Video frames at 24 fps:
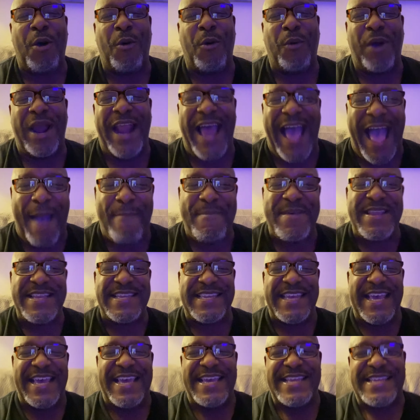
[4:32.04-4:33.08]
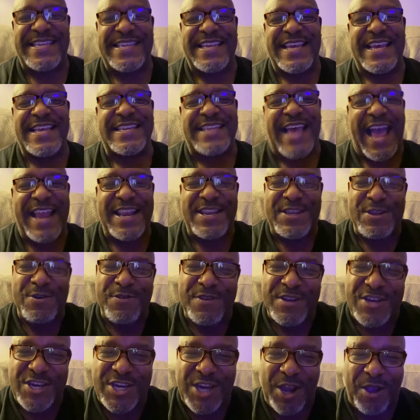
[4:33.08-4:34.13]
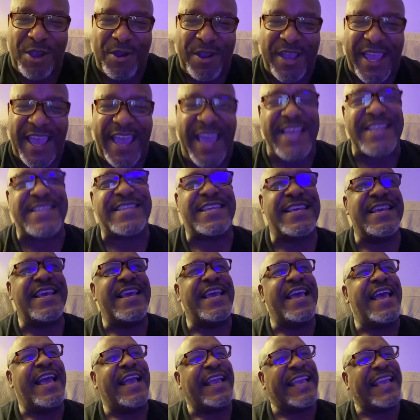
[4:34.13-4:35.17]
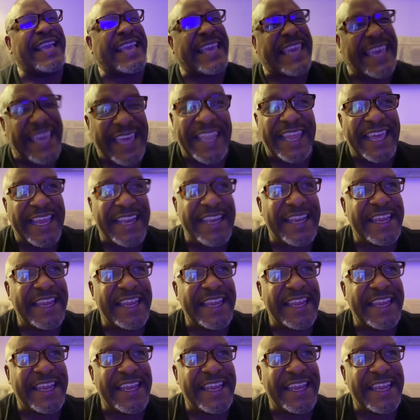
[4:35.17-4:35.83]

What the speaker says: what happens is I do the showcase, kill it.